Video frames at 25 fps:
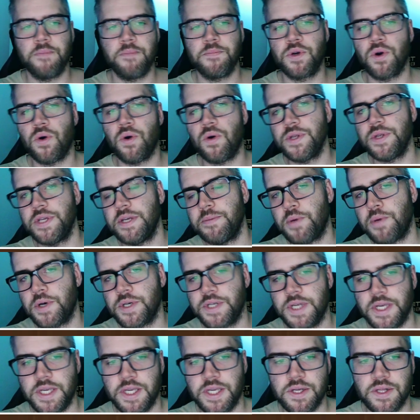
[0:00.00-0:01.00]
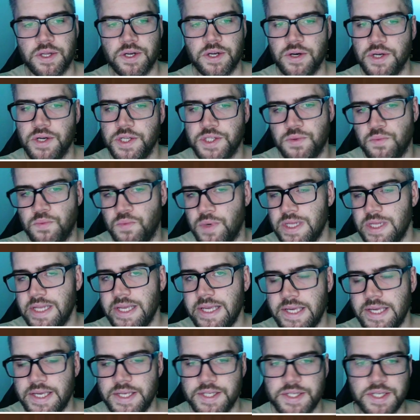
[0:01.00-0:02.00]
Gold in particular, it's really
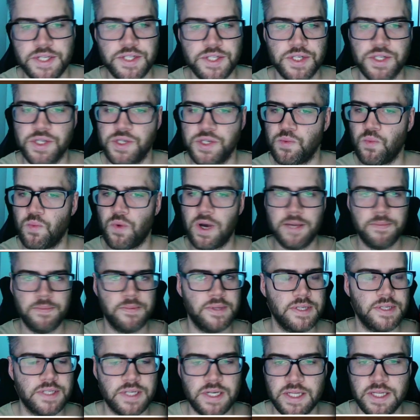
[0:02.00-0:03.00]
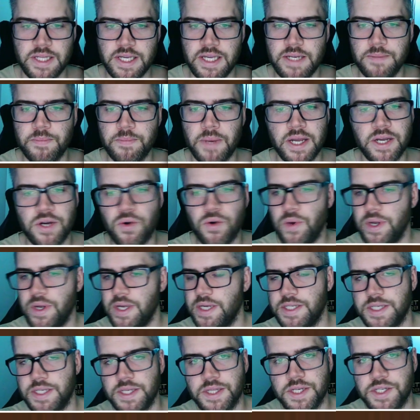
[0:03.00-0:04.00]
easy to just wipe this clean by going
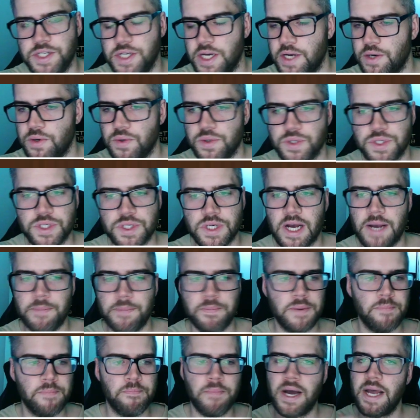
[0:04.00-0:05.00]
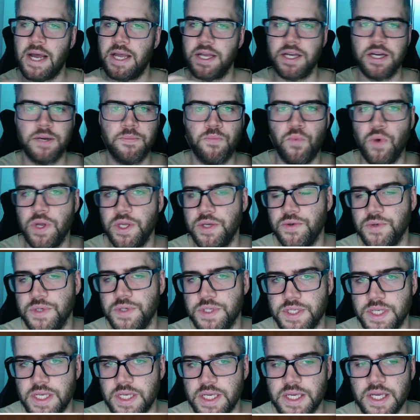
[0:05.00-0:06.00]
into the general shop and buying up what you
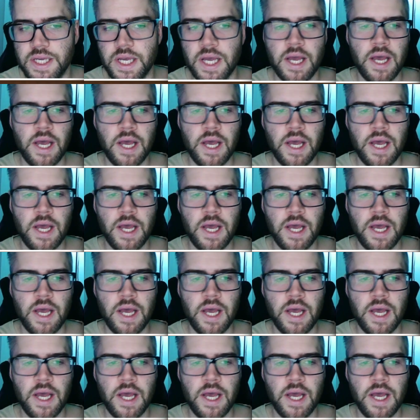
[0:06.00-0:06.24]
see.